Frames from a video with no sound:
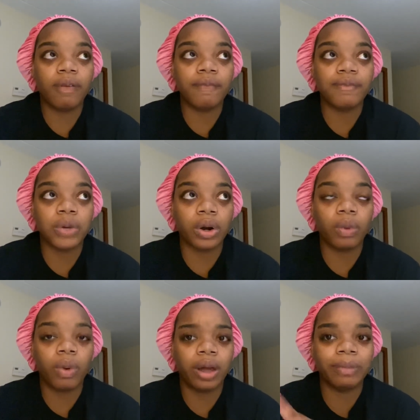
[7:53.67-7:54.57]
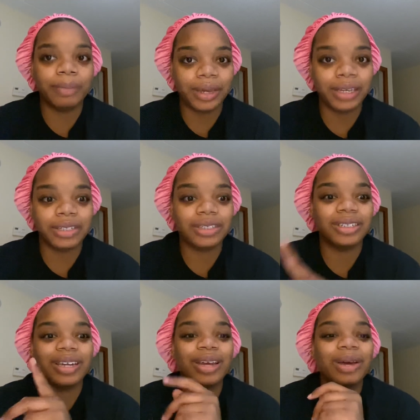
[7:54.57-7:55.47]
Fort Walton Beach
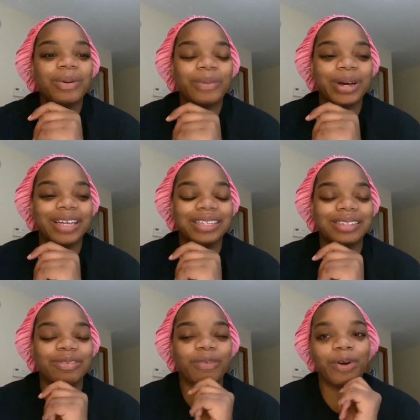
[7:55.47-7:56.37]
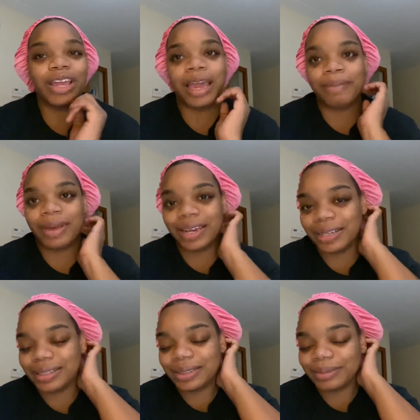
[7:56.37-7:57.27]
was 48
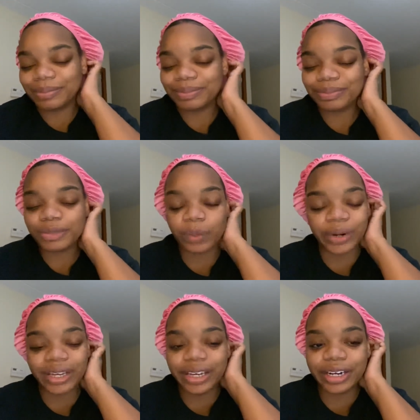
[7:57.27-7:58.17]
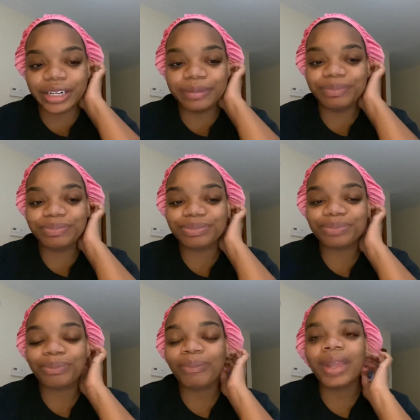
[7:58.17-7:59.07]
minutes. We're here.
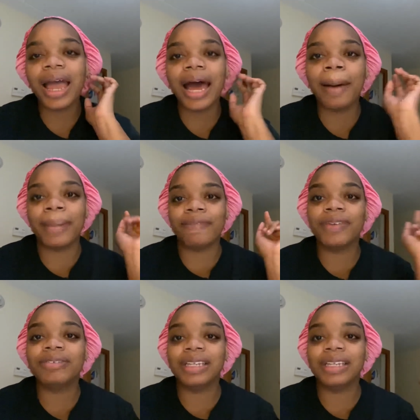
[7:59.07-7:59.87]
Um, my 15